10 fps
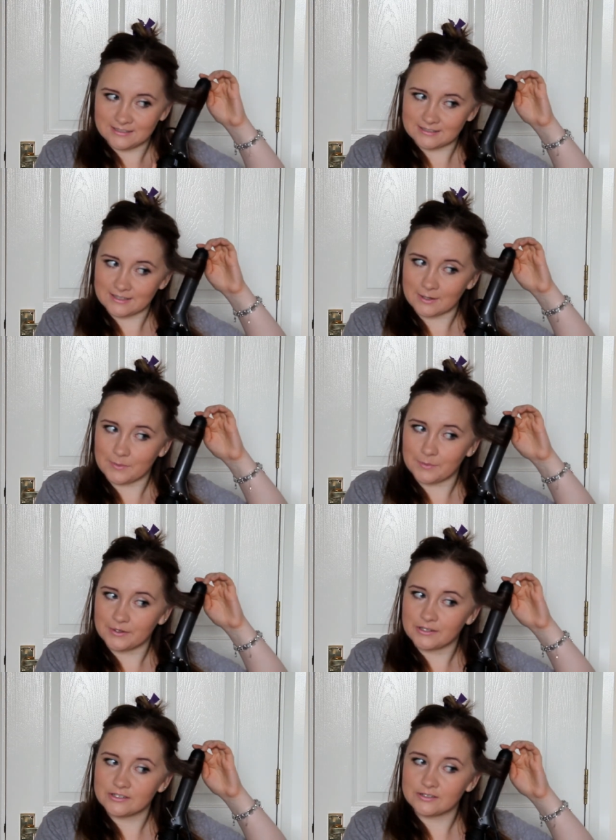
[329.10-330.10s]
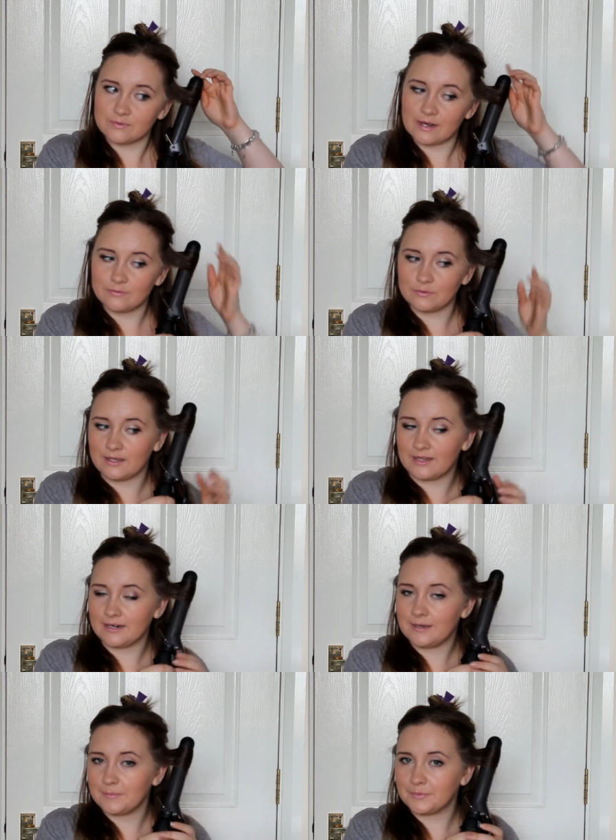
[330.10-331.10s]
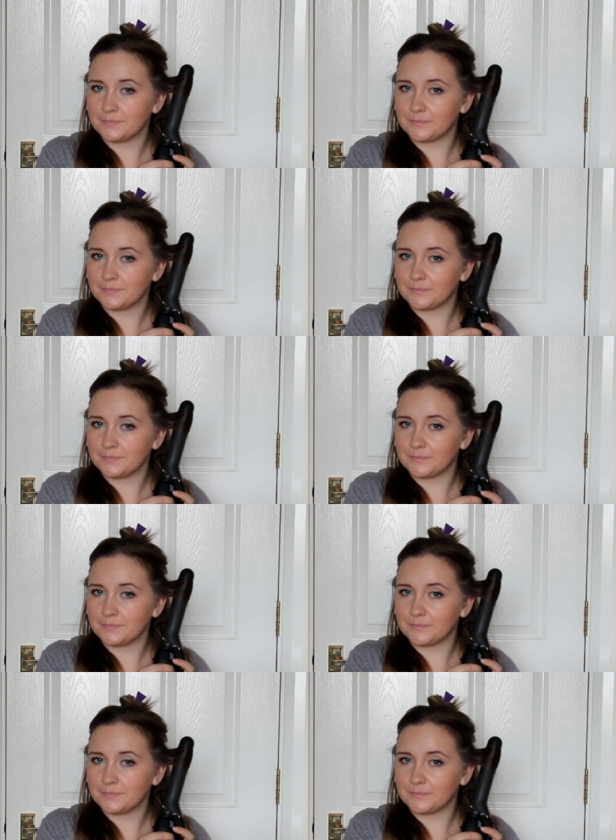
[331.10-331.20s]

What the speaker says: So we want to just ravel that up.